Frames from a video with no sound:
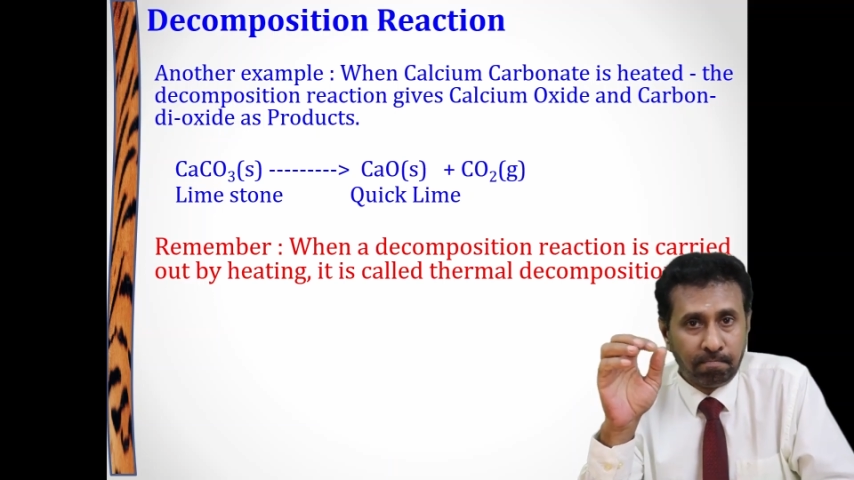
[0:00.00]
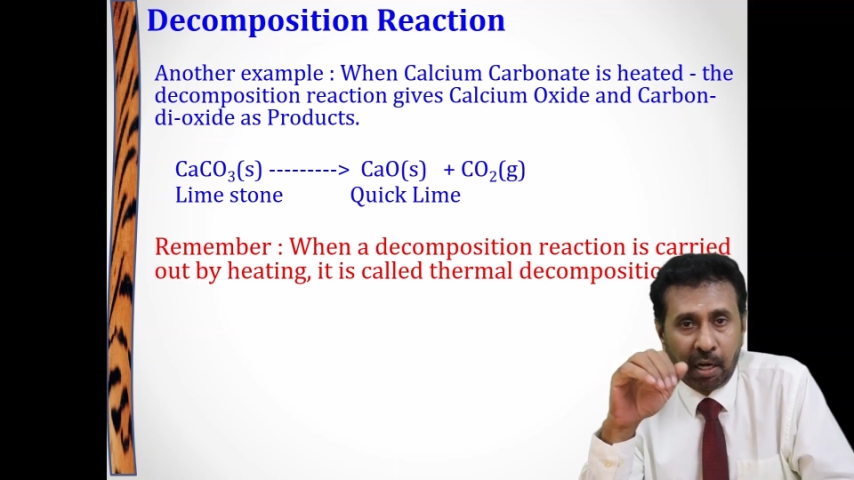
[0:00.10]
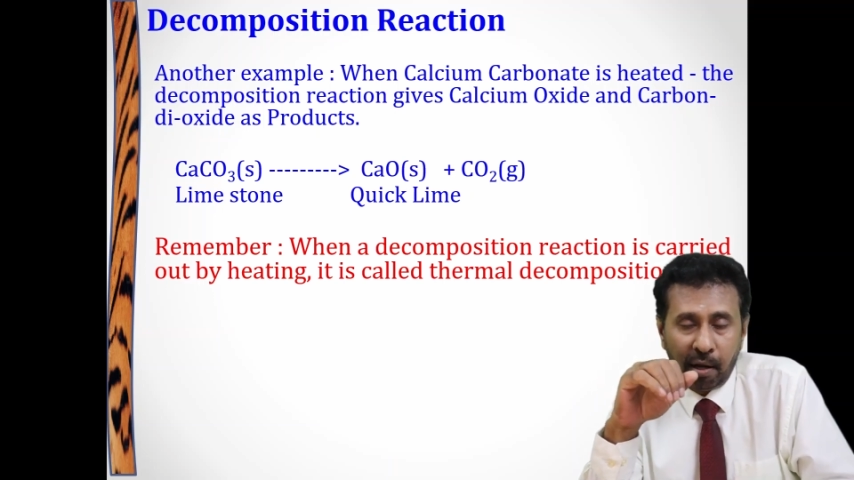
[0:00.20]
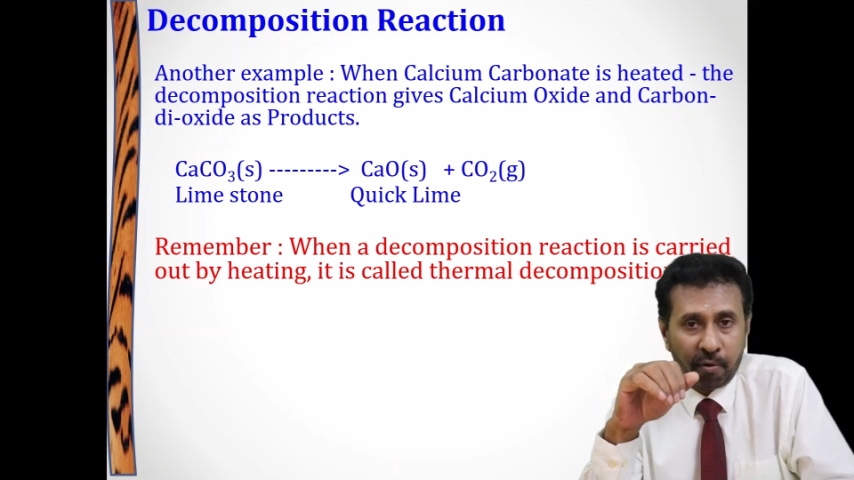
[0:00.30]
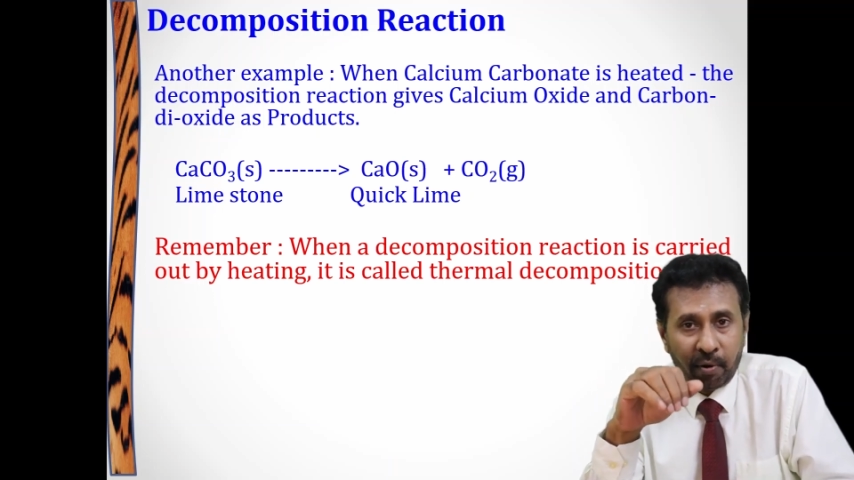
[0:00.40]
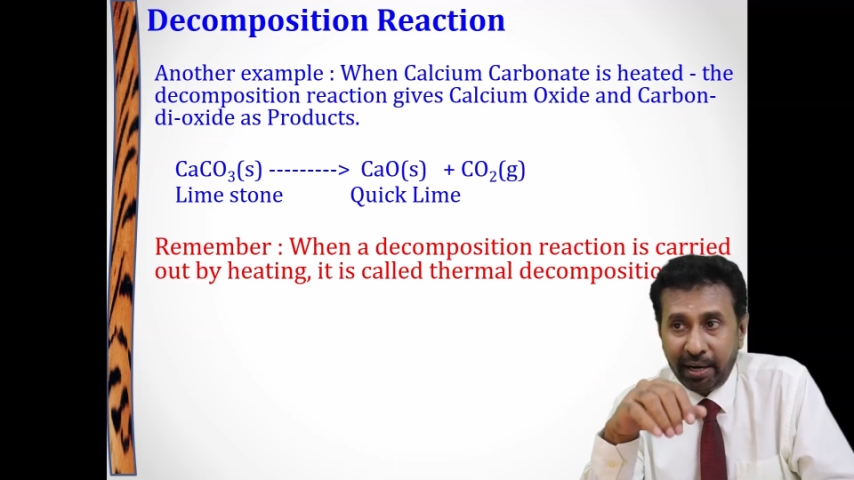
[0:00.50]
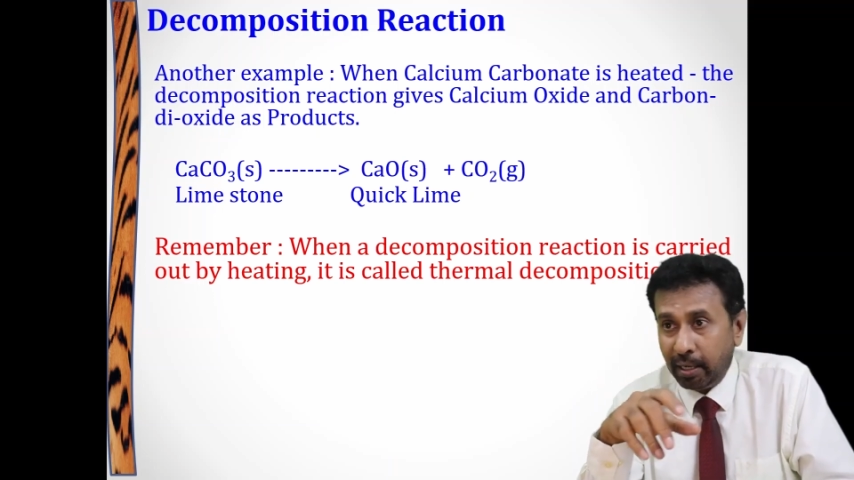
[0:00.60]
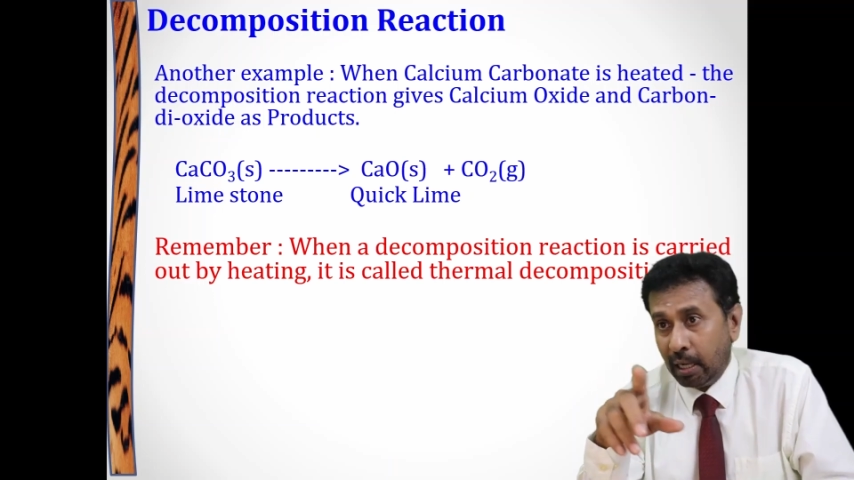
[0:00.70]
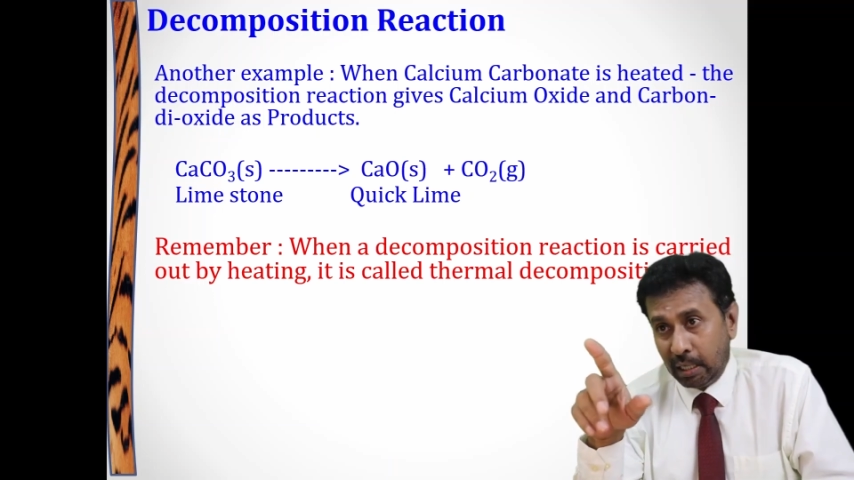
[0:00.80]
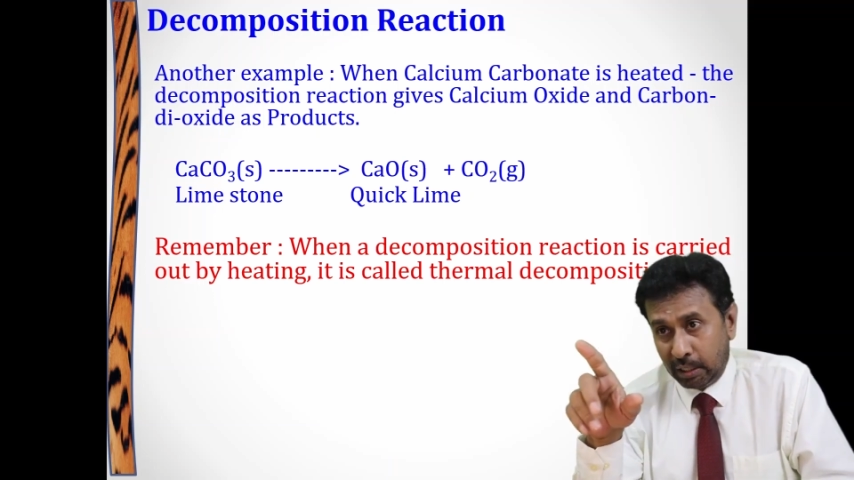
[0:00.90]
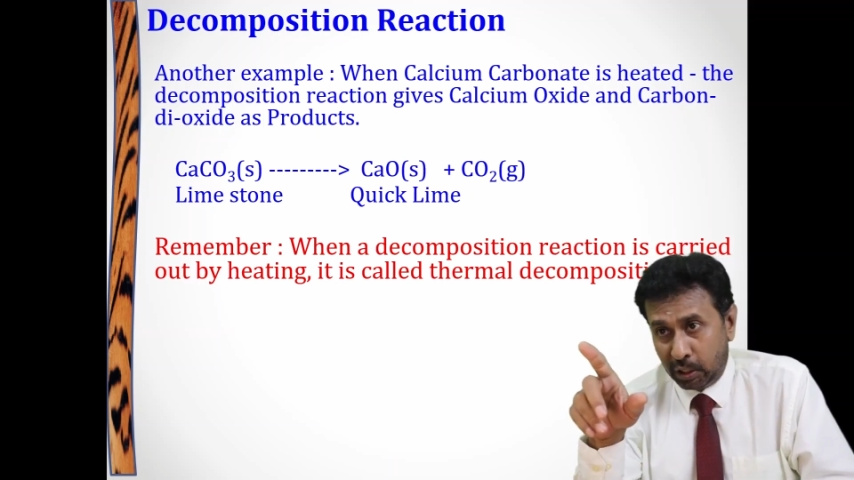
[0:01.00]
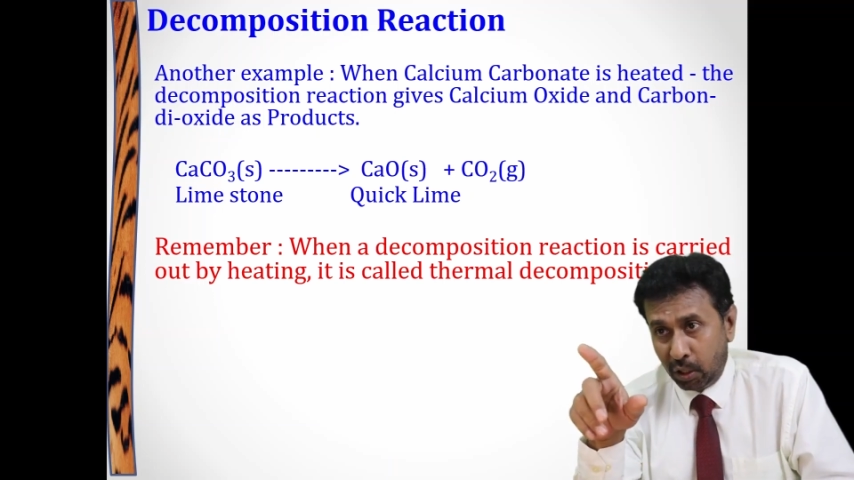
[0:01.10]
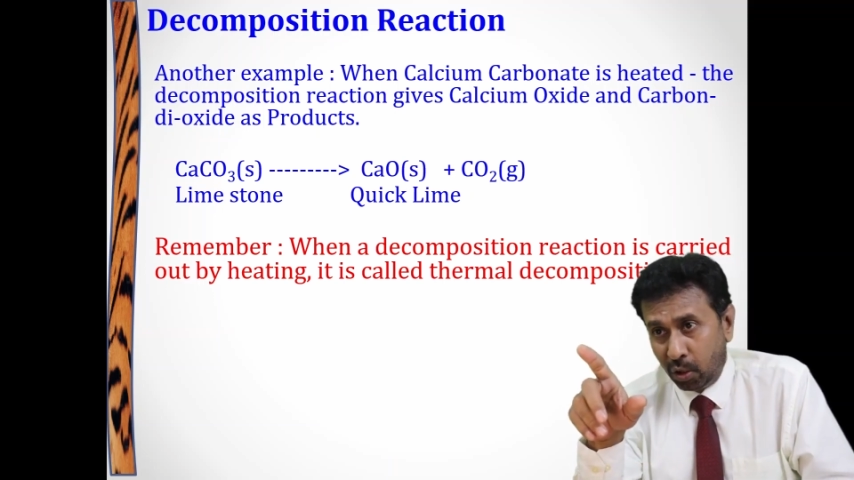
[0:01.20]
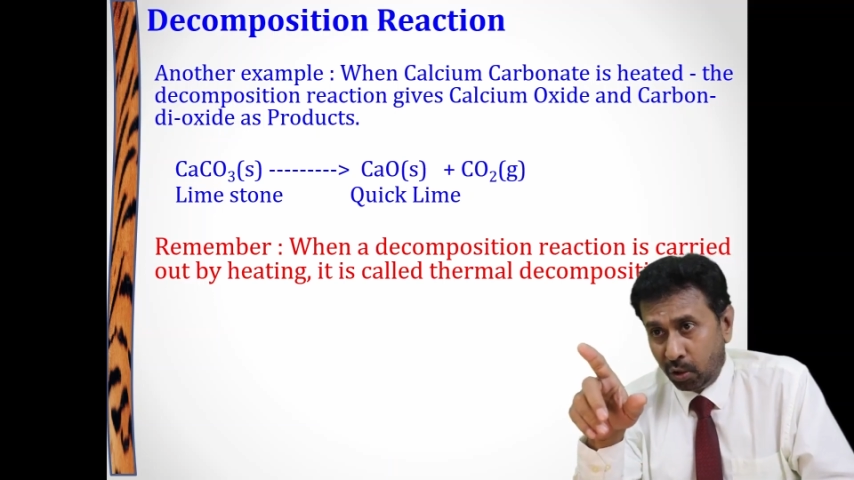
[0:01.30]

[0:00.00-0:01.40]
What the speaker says: Right. So the